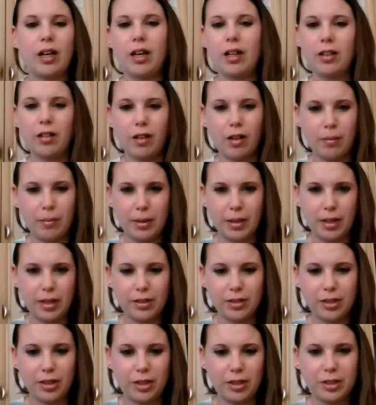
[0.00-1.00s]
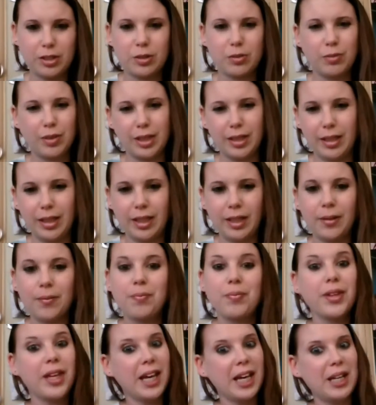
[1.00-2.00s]
and not on my lanyard, really.
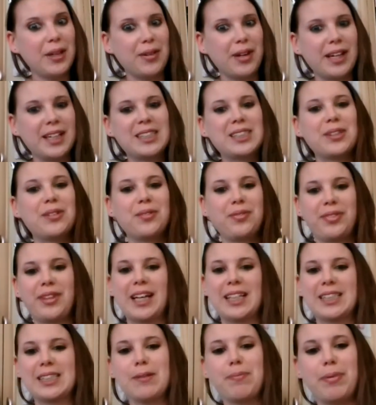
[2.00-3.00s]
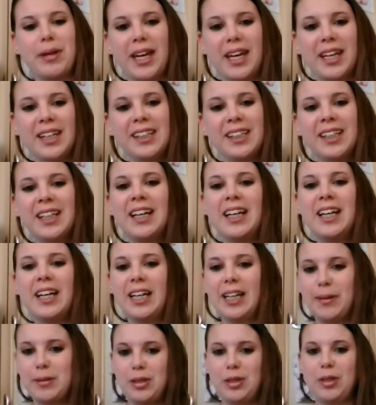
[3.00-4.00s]
Anyway, so that's a pin.
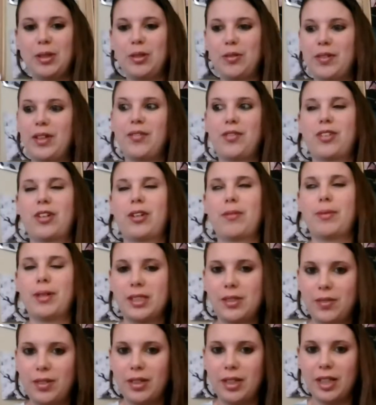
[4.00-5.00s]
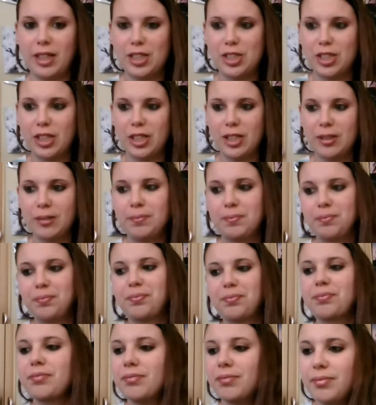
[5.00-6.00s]
I absolutely love it. I've got a massive collection.
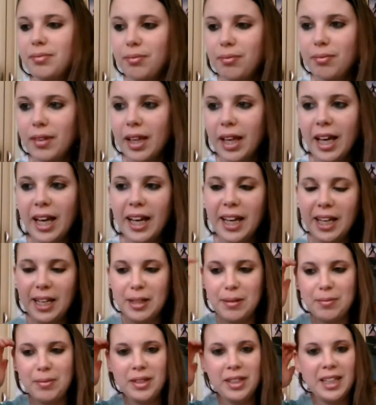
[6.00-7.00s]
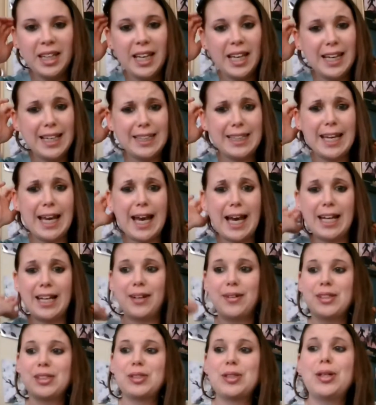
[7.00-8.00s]
Um, yeah, and
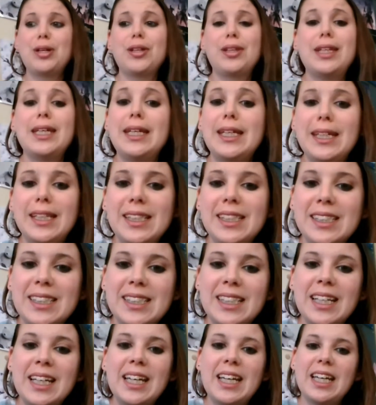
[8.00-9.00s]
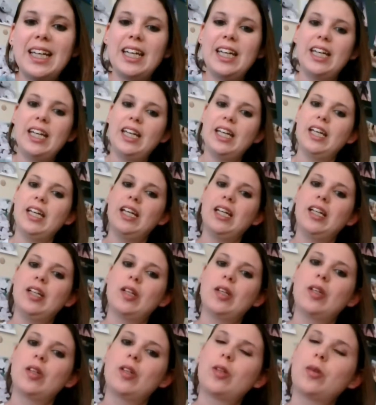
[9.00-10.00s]
now I saw these in
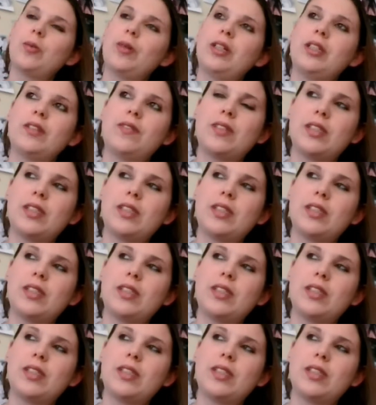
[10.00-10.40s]
the World